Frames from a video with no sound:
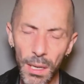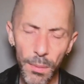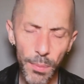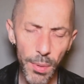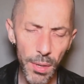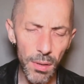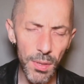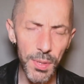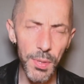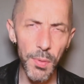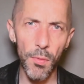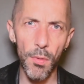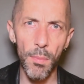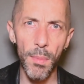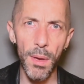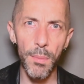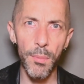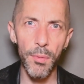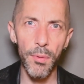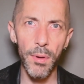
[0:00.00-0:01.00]
but also
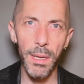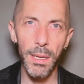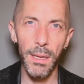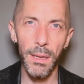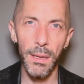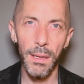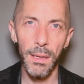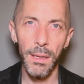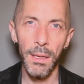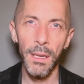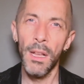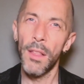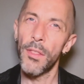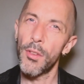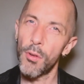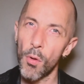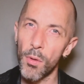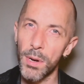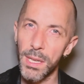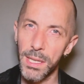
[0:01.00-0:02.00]
remembering their
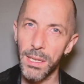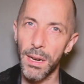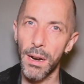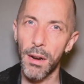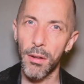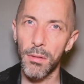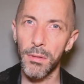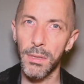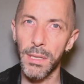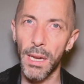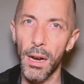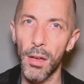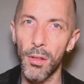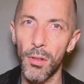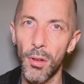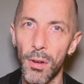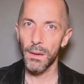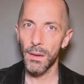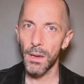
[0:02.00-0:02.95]
own internal dialogue.